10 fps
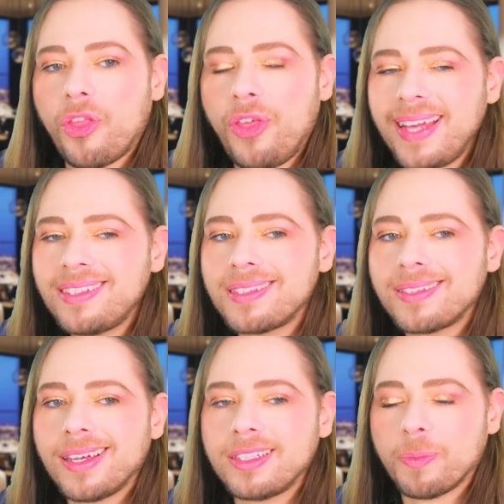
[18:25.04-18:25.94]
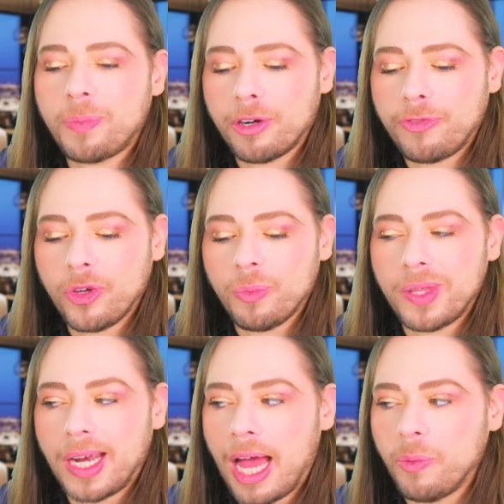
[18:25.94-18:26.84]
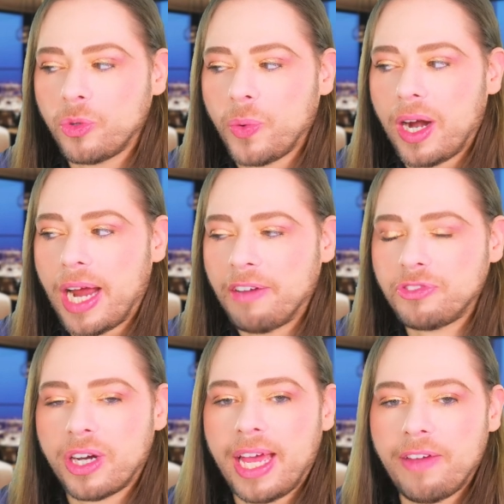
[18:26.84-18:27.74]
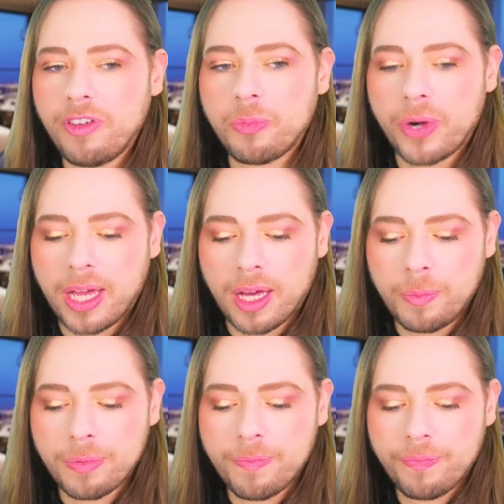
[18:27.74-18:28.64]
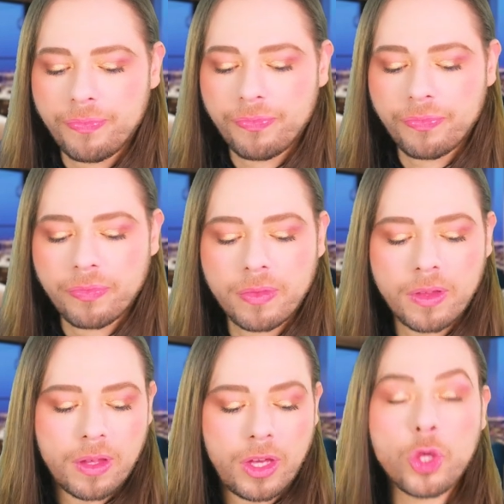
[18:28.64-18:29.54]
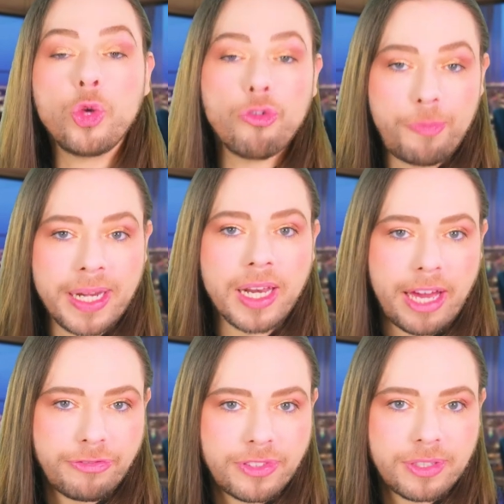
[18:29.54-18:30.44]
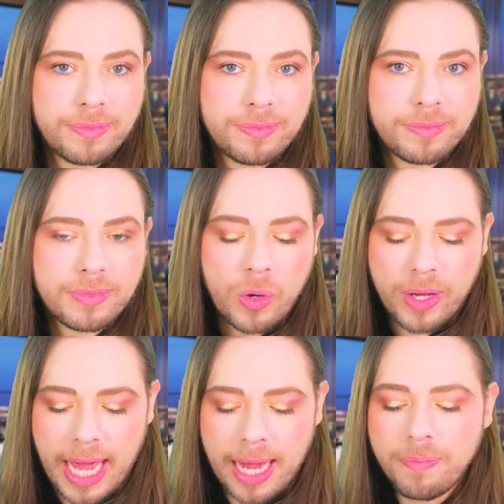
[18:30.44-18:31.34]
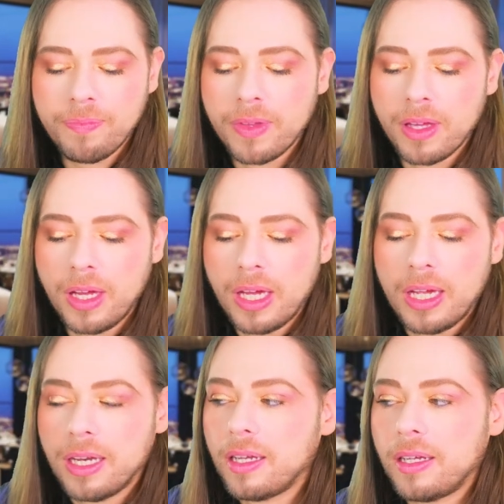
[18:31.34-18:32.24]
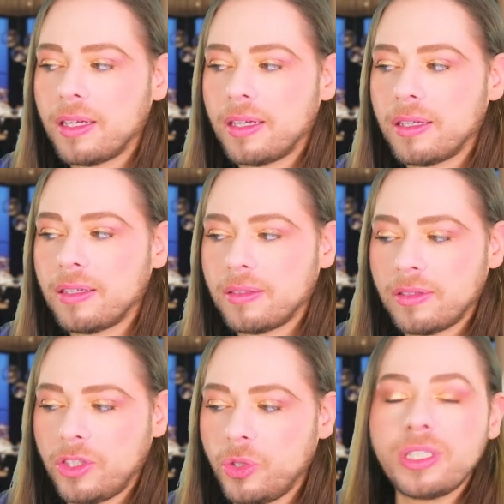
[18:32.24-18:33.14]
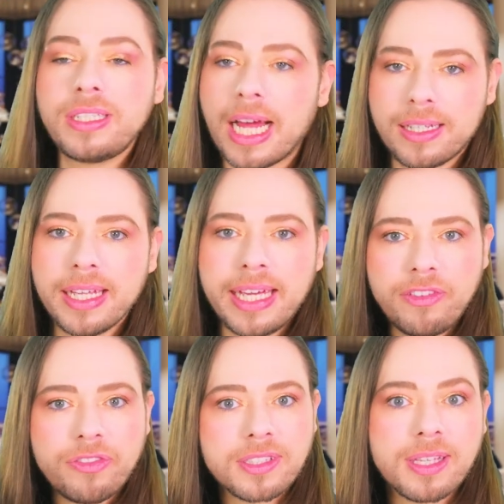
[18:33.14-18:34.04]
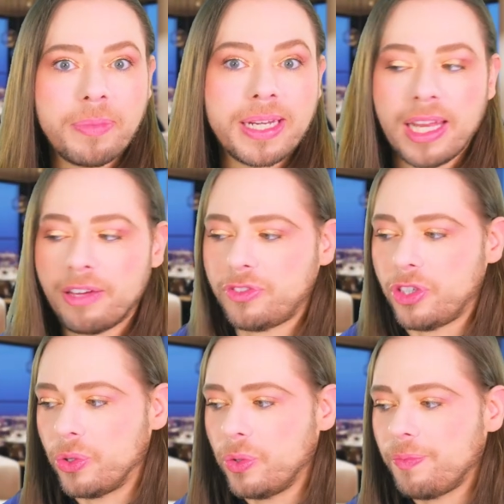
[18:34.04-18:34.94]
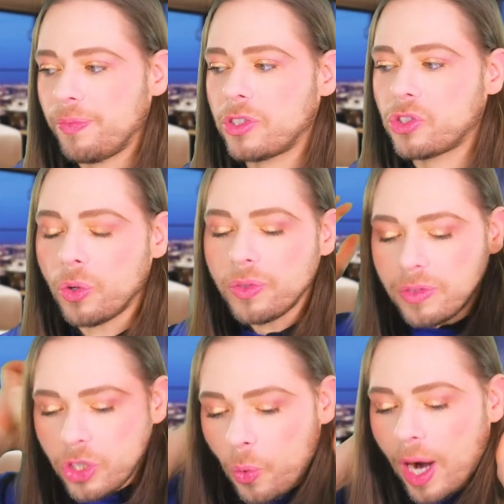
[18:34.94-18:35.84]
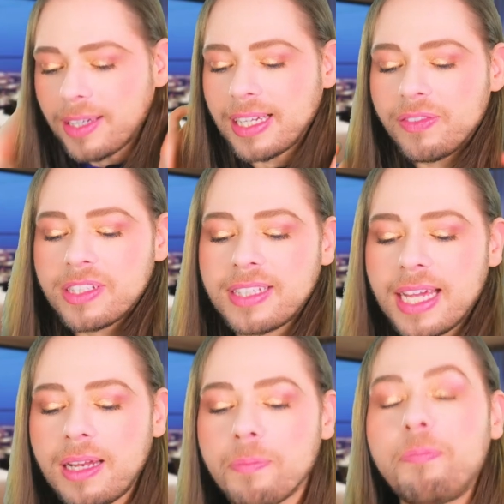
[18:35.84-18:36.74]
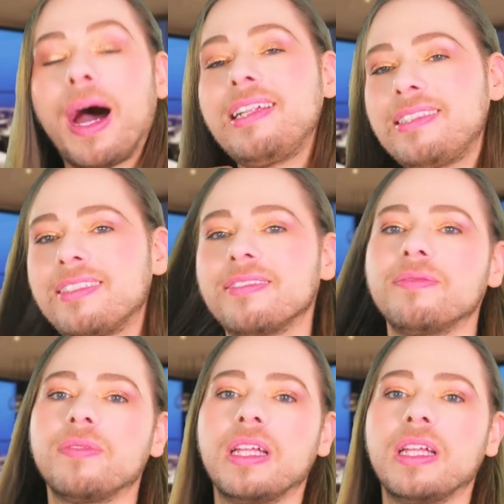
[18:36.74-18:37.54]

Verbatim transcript: this is a perfume that I would wear after a heavy breakup. You've been left, okay? Uh, you did not leave, somebody left you. So you are devastated, but